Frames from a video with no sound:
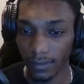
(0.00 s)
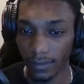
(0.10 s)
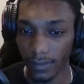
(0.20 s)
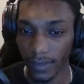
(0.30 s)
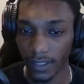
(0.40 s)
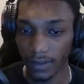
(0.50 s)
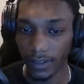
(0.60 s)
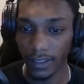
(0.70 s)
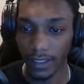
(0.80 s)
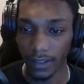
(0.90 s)
because
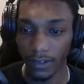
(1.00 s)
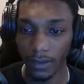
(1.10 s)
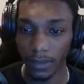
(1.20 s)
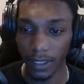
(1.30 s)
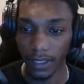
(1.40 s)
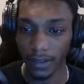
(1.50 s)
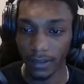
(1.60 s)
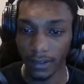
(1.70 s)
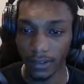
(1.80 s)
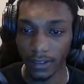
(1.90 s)
you're gonna get 2 planet
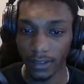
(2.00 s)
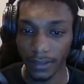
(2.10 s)
cards here.